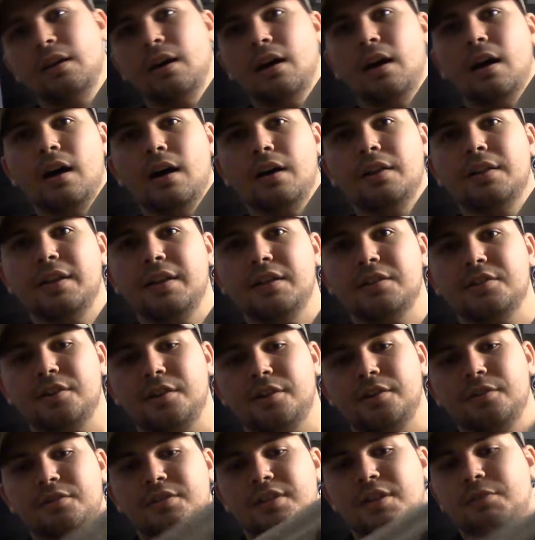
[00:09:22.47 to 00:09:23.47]

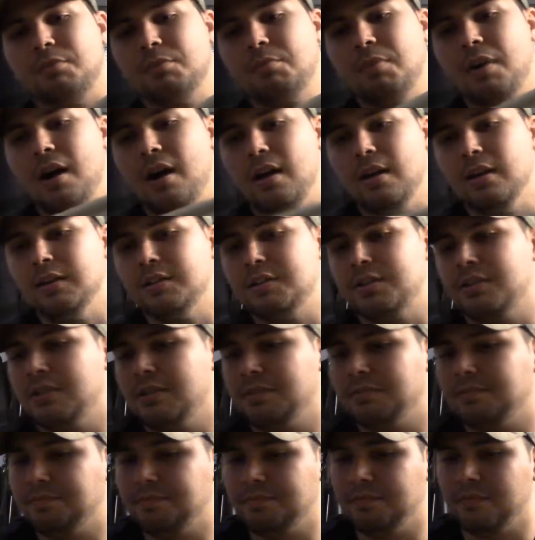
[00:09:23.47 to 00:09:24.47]
internals that were polished
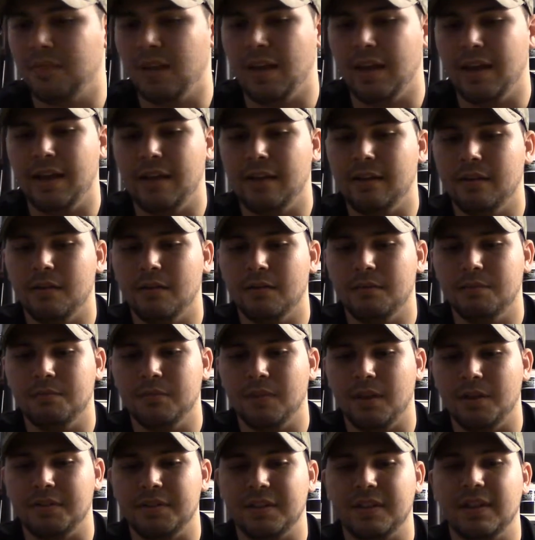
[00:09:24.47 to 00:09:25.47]
and
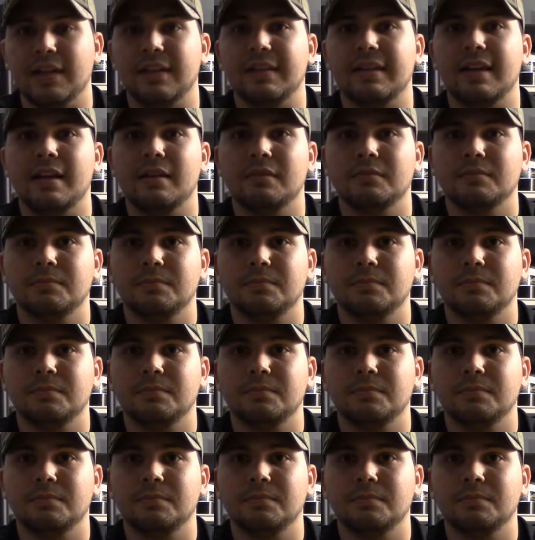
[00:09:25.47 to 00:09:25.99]
everything like that.